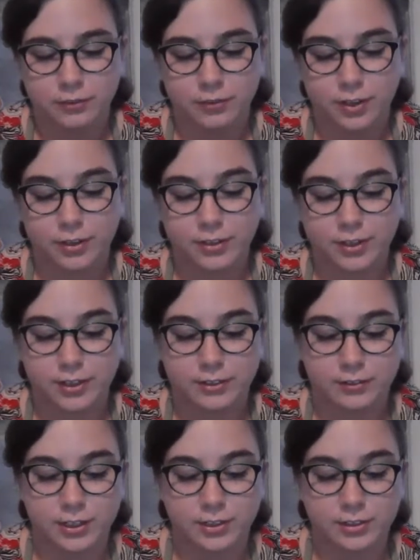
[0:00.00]
the fact that I
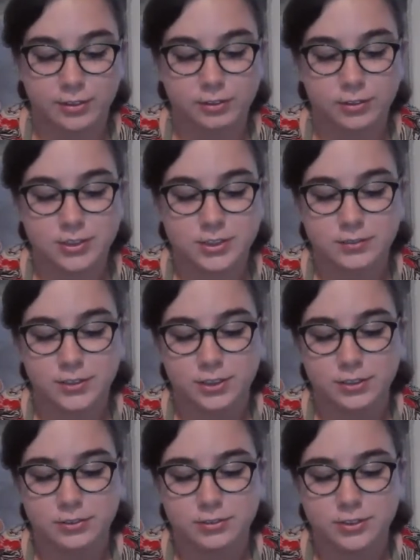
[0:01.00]
even get to do these
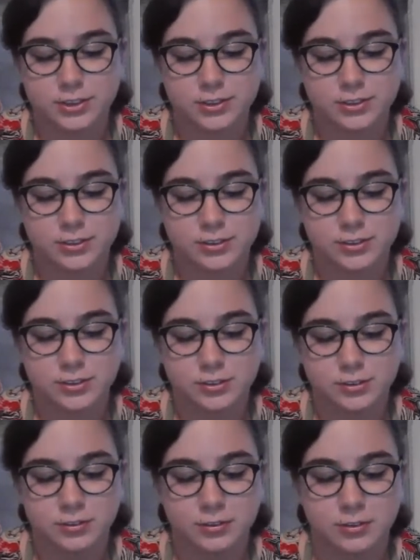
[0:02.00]
videos is
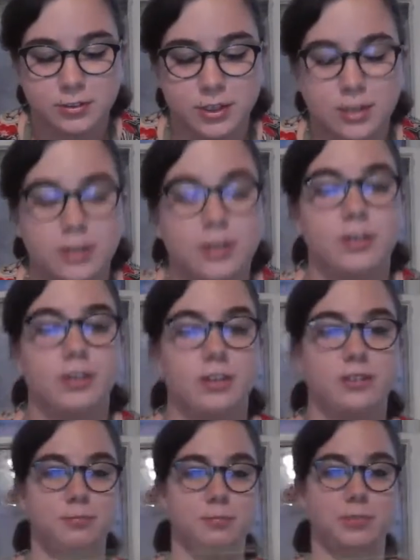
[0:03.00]

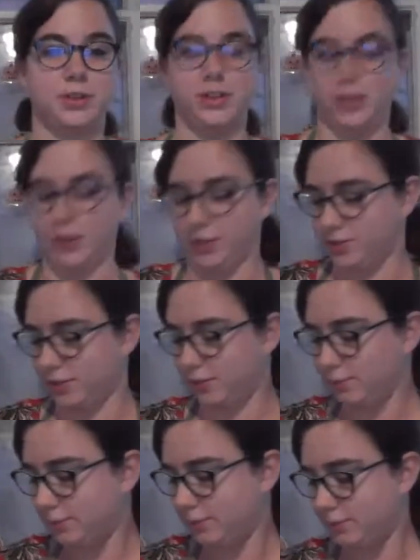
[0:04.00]
pretty
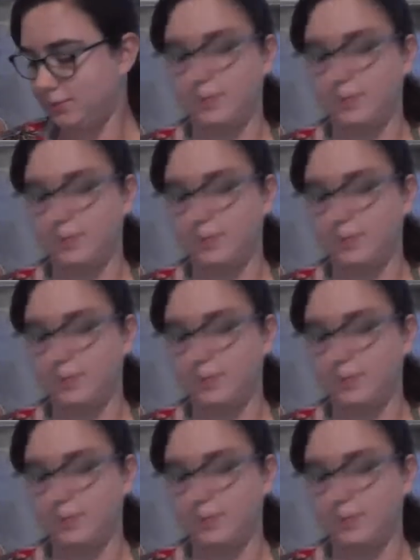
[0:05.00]
awesome.